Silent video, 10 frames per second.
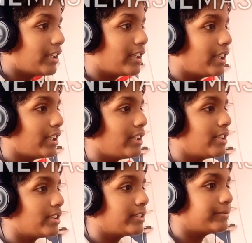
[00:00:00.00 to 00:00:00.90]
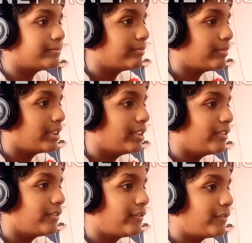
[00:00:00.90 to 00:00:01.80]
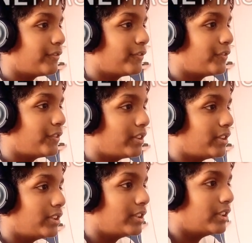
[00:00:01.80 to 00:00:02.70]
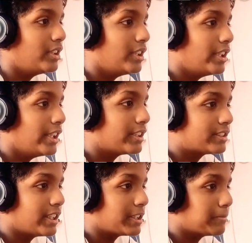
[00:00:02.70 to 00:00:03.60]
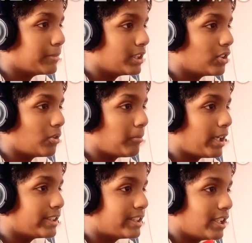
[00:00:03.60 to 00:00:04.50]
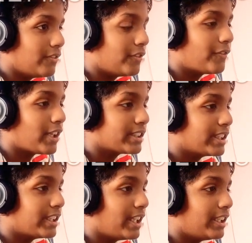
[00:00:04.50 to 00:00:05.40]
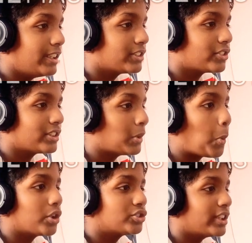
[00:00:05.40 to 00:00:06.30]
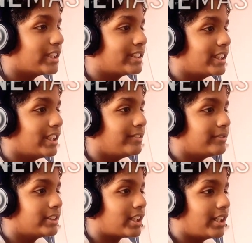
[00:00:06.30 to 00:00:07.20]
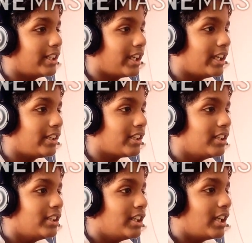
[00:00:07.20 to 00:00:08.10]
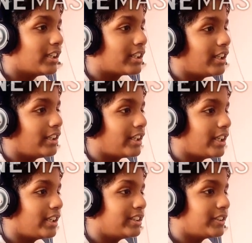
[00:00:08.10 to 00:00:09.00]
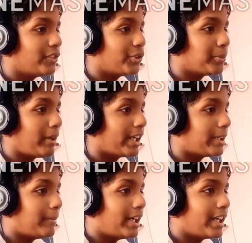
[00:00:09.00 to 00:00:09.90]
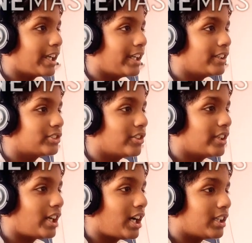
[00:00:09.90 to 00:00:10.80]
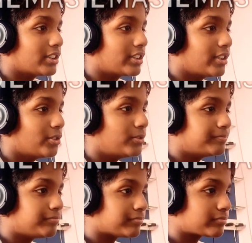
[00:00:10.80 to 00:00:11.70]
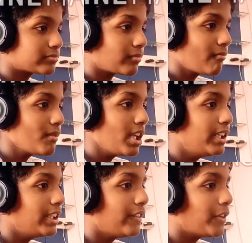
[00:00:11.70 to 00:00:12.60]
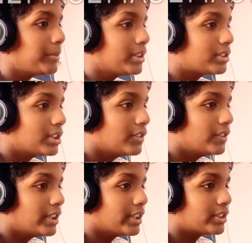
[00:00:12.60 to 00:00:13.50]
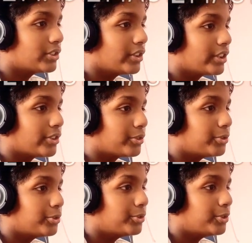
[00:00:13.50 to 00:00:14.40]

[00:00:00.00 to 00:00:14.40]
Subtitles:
And then if which is me or myself. If I say that, it's going to say what should I say, the content. When content is equal to my command, again it's going to ask you, and then from the server it's going to